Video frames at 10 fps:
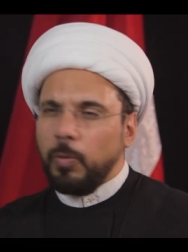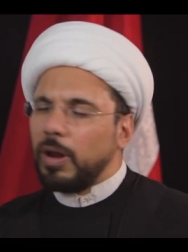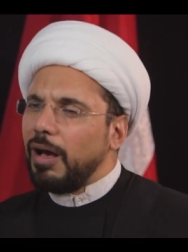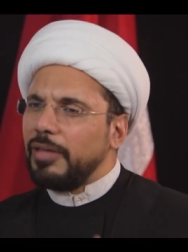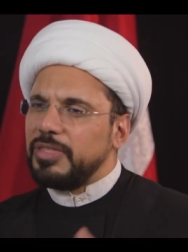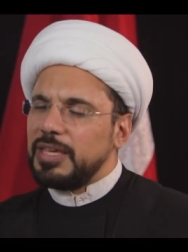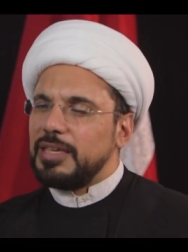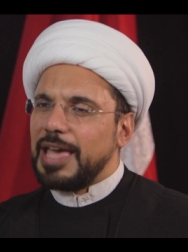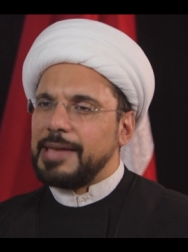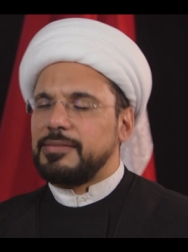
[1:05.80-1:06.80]
What are
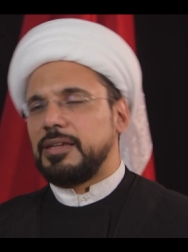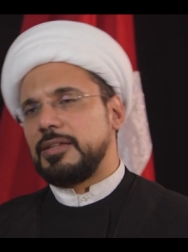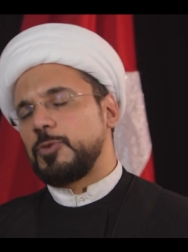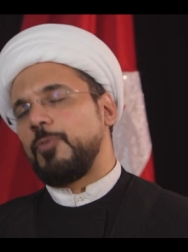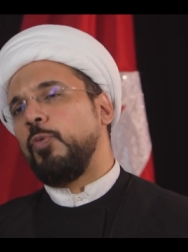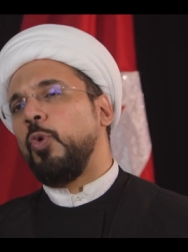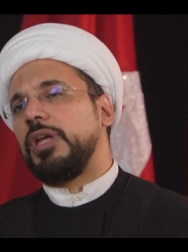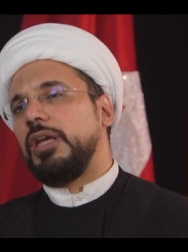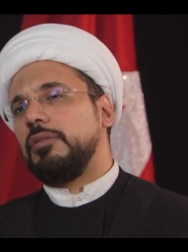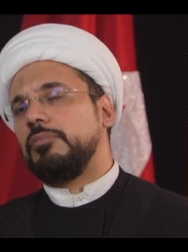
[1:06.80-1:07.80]
the etiquettes of
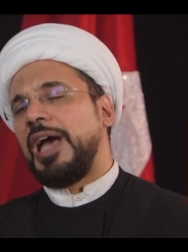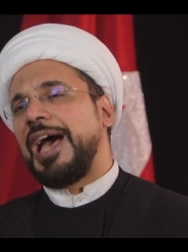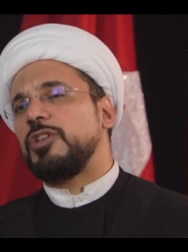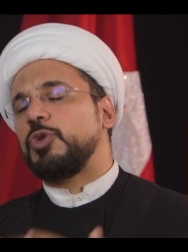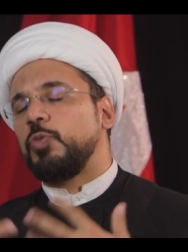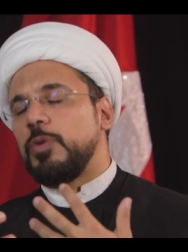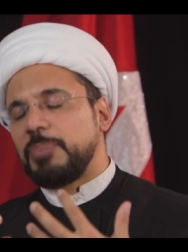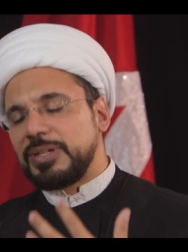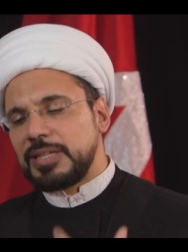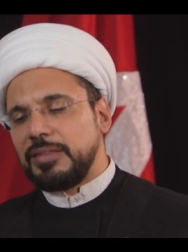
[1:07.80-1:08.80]
walking? How should we
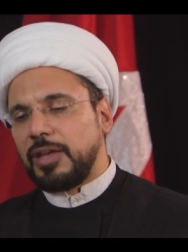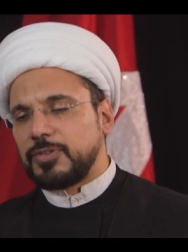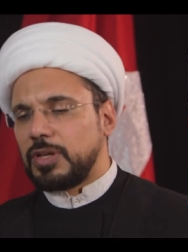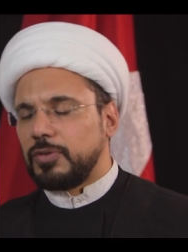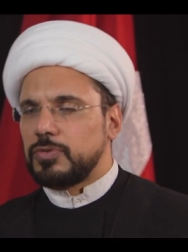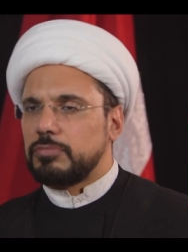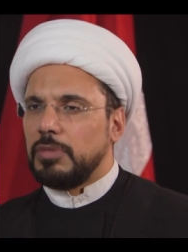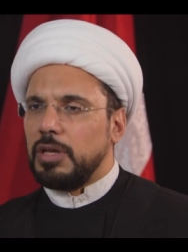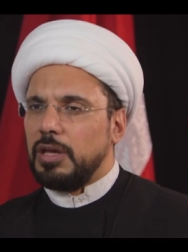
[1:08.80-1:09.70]
present ourselves?